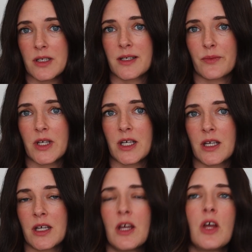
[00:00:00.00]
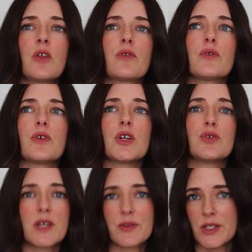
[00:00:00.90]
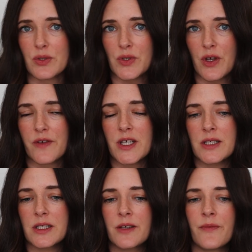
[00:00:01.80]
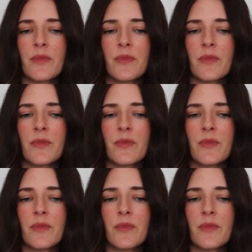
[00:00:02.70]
something through a dress rental service.